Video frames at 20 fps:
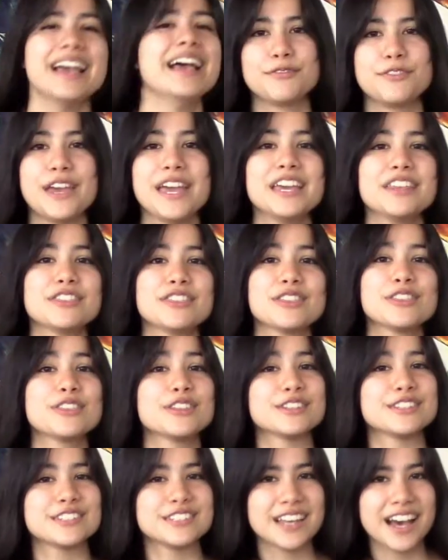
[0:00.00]
faith the
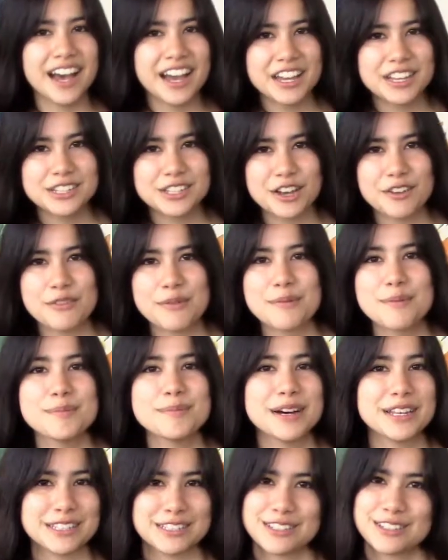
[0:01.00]
size of a
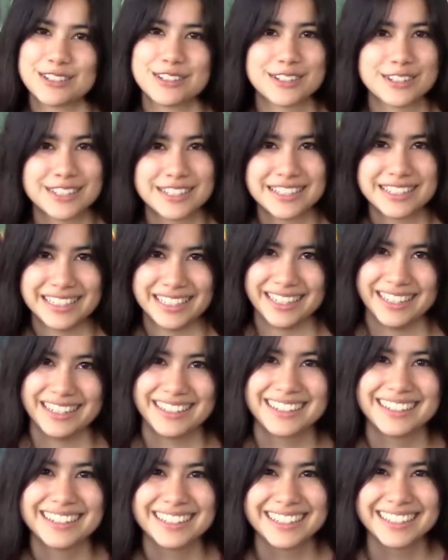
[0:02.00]
mustard
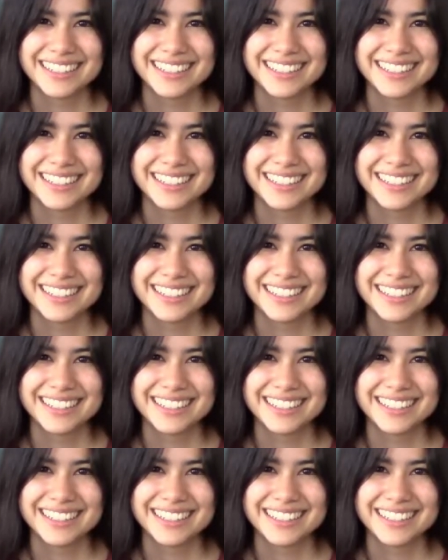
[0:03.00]
seed.